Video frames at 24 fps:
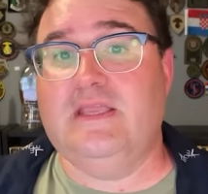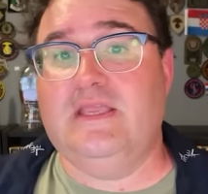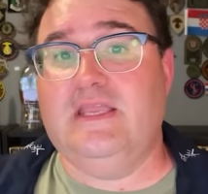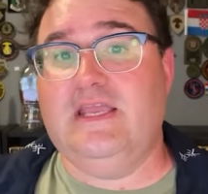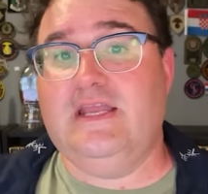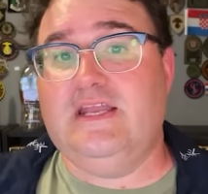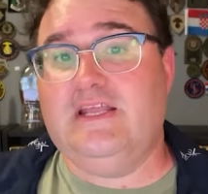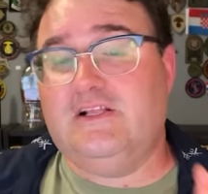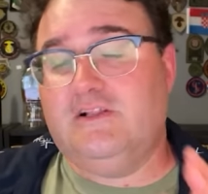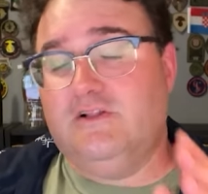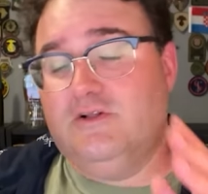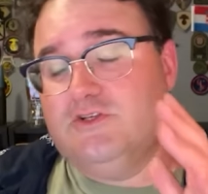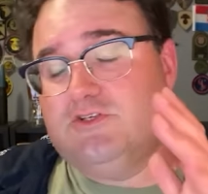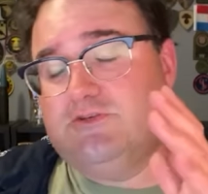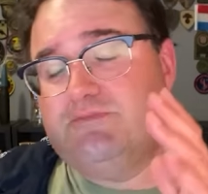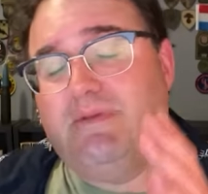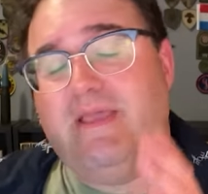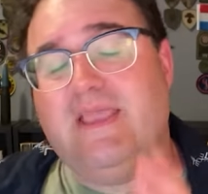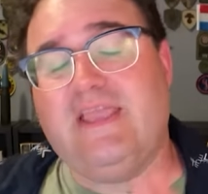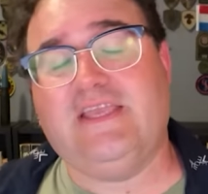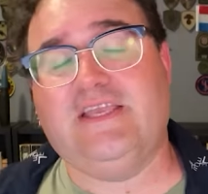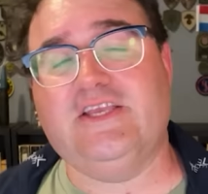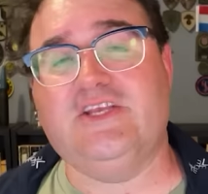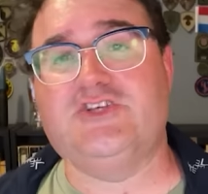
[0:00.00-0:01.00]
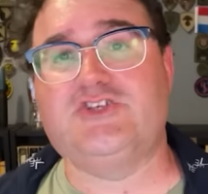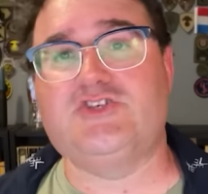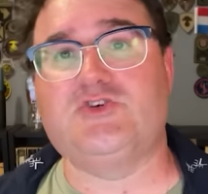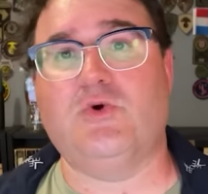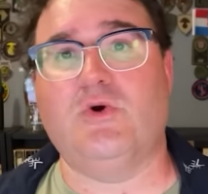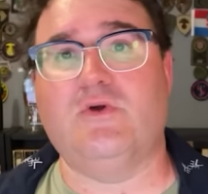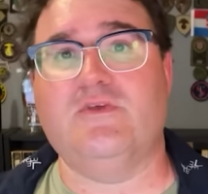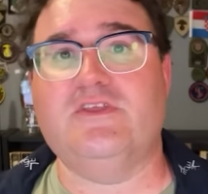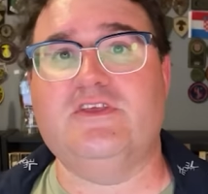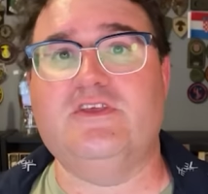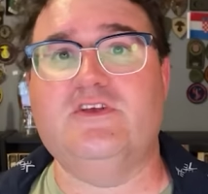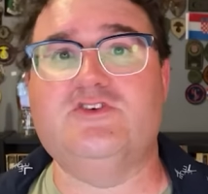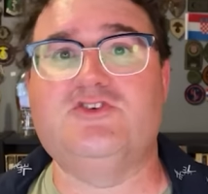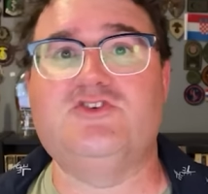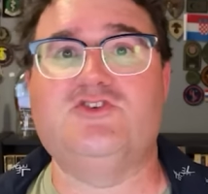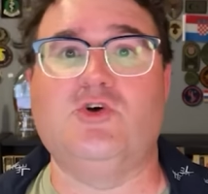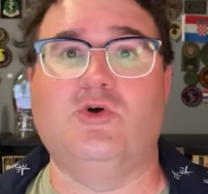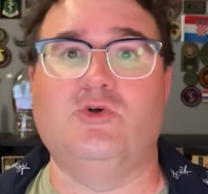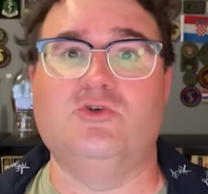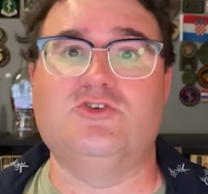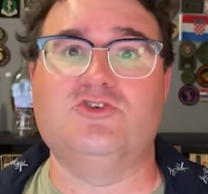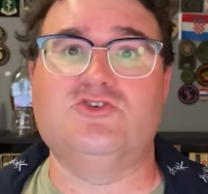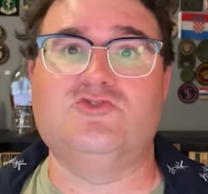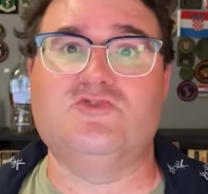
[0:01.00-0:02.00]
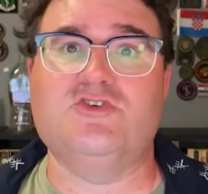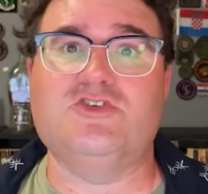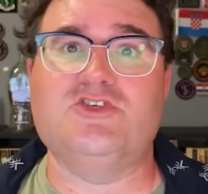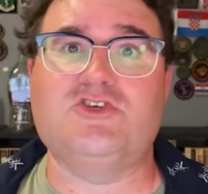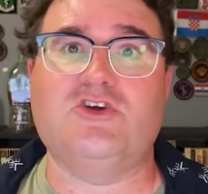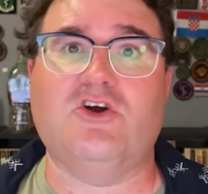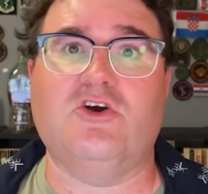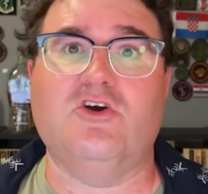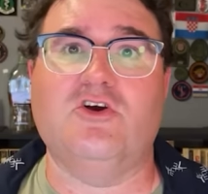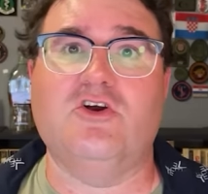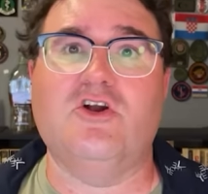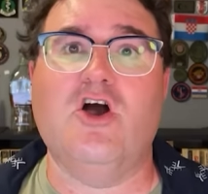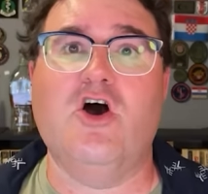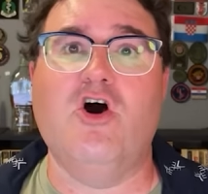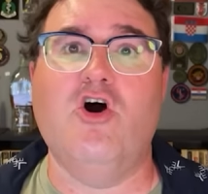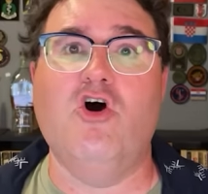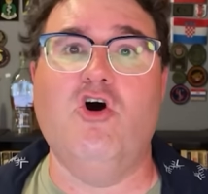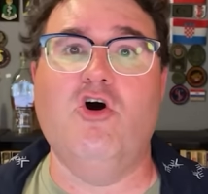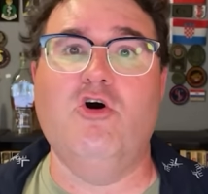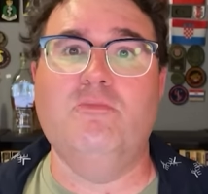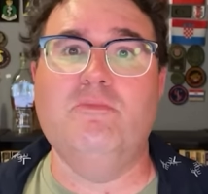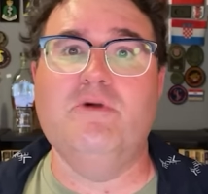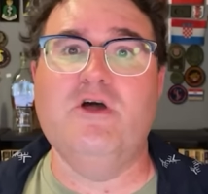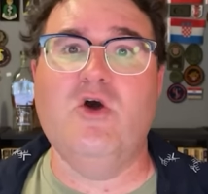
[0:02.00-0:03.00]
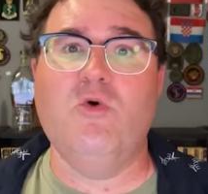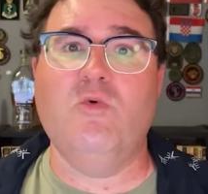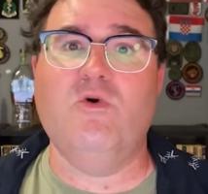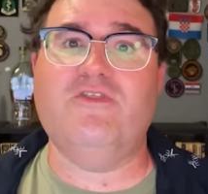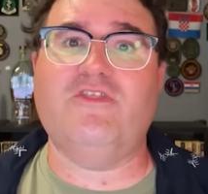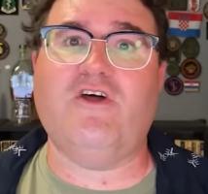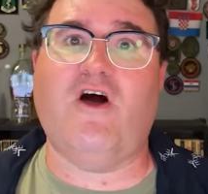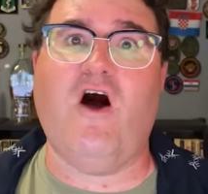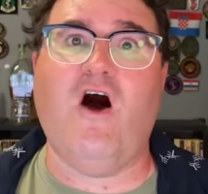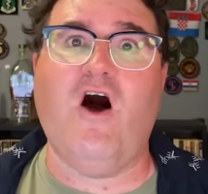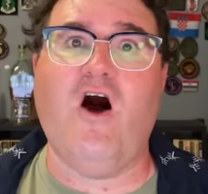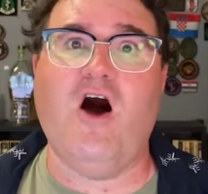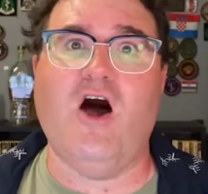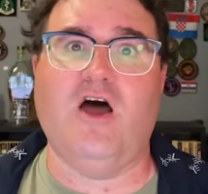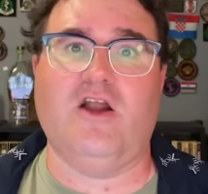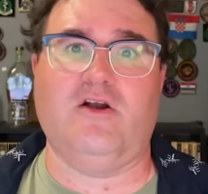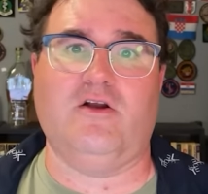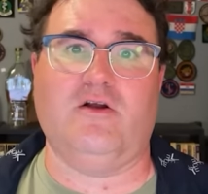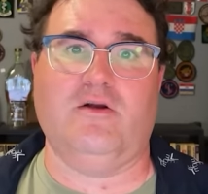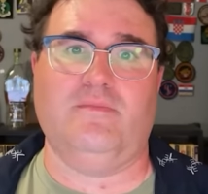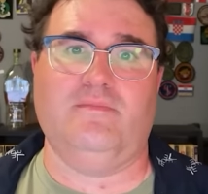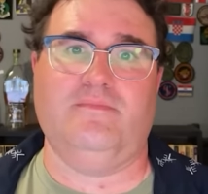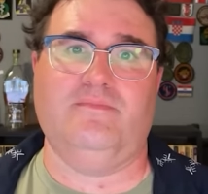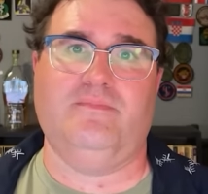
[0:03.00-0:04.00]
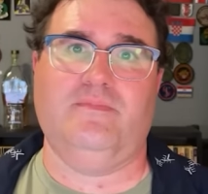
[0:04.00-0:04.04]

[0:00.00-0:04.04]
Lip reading: It includes making sure that your soldiers return home with honor.